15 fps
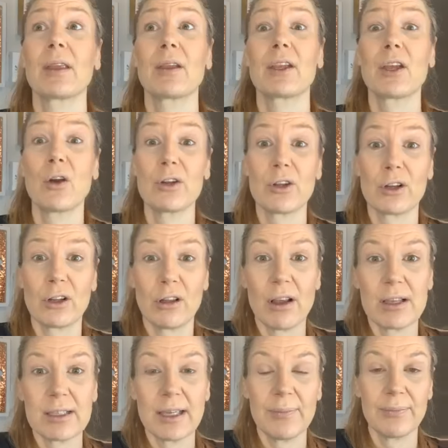go to your
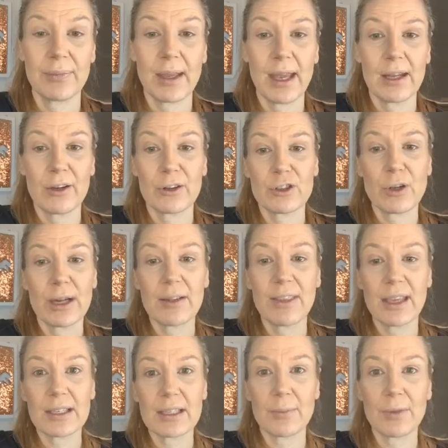closet and you're trying to
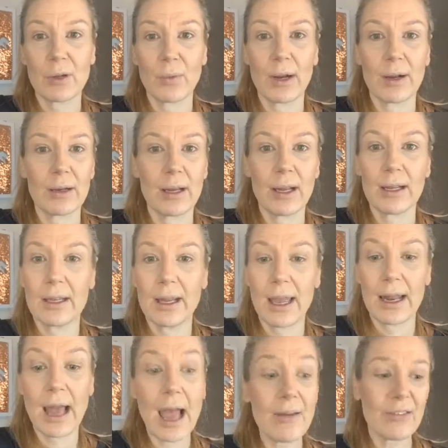think of something to wear, and
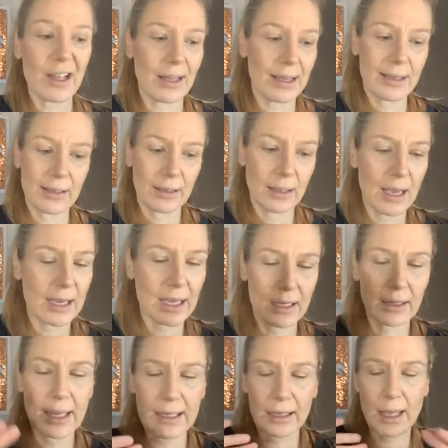I got
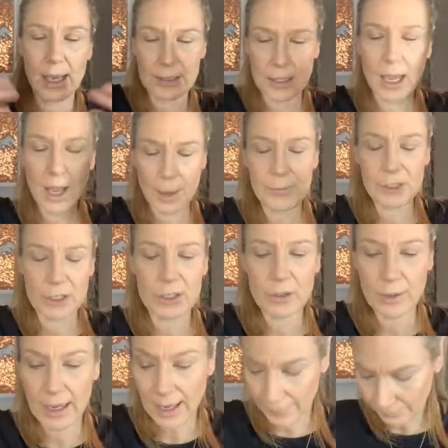lots of options,
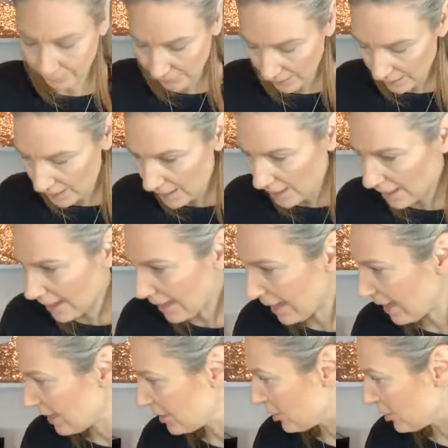okay? And